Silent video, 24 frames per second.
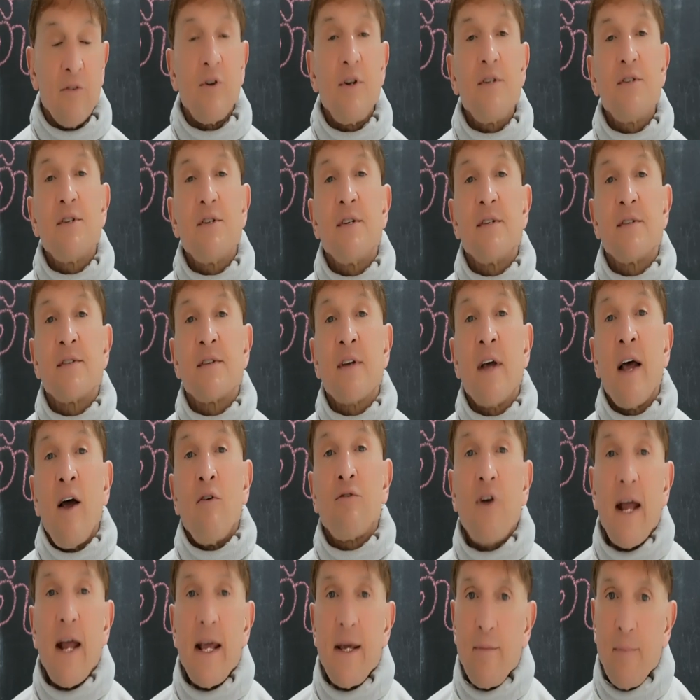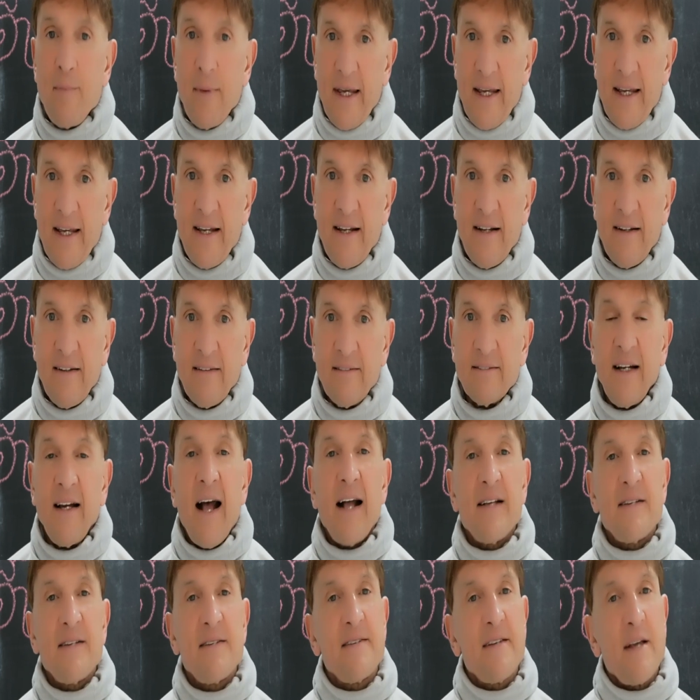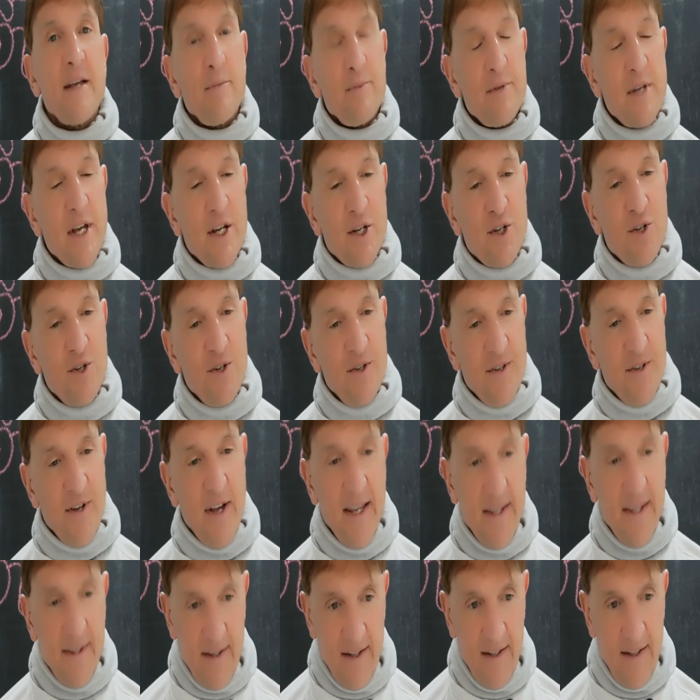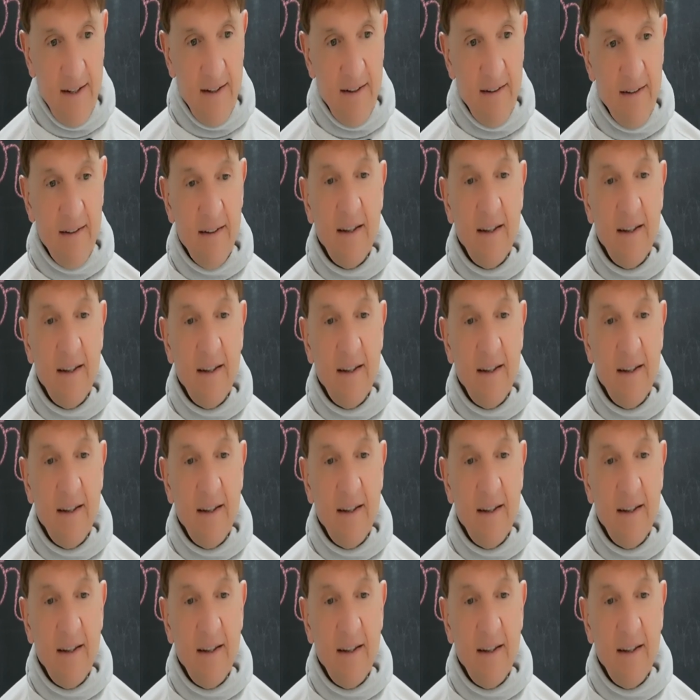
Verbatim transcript: For instance, framing has subsections, I think.